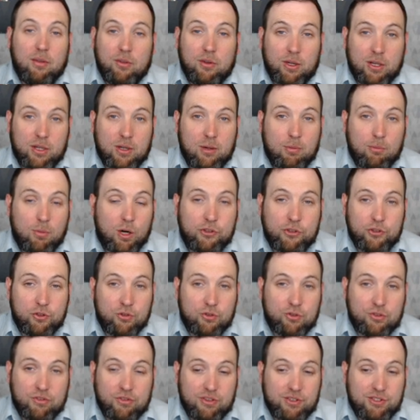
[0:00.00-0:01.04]
the
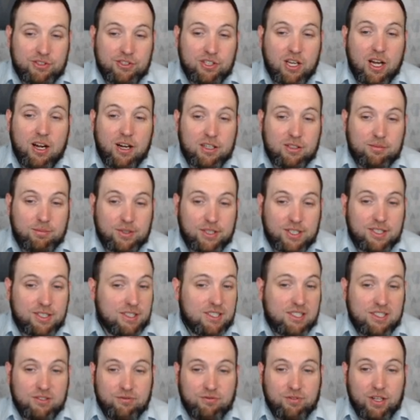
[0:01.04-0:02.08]
commercials or the songs, but this
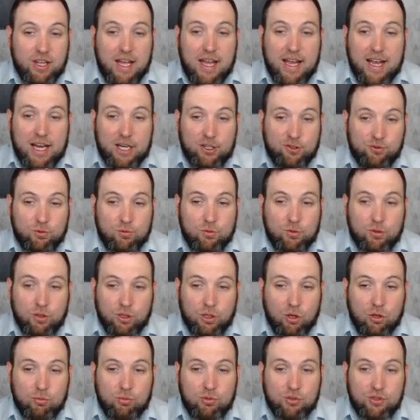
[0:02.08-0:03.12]
is for the actual
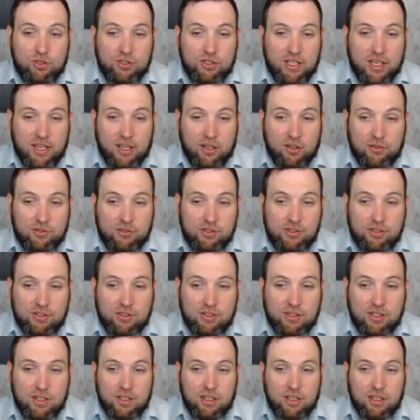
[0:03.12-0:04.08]
global sales